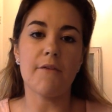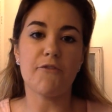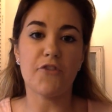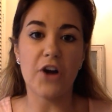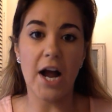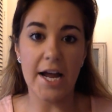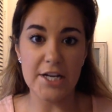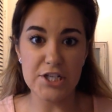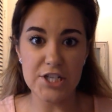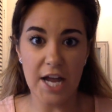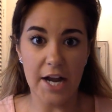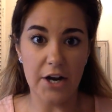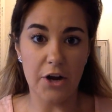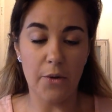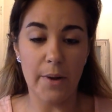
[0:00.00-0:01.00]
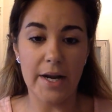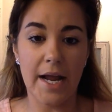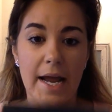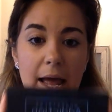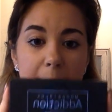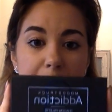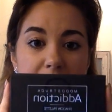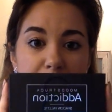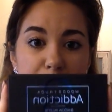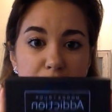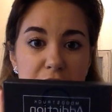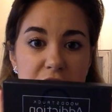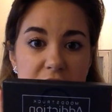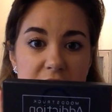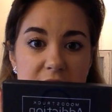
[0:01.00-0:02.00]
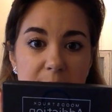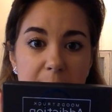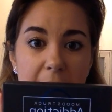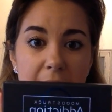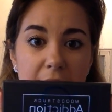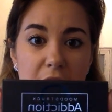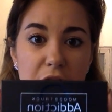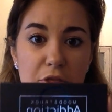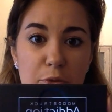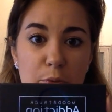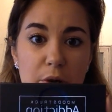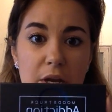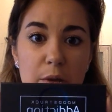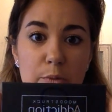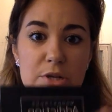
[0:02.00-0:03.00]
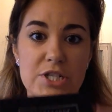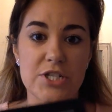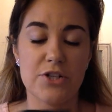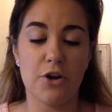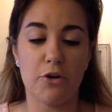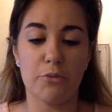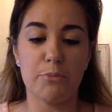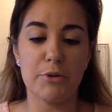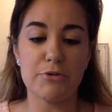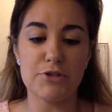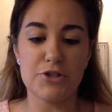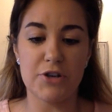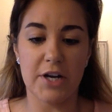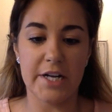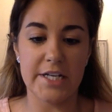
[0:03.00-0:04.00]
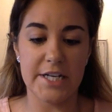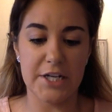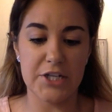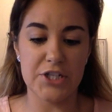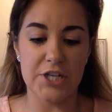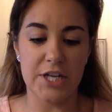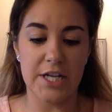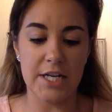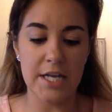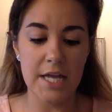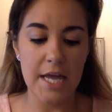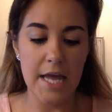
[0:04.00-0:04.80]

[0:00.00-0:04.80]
for eyeshadow, and I happen to purchase palette 3, which is called Moonstruck Addiction.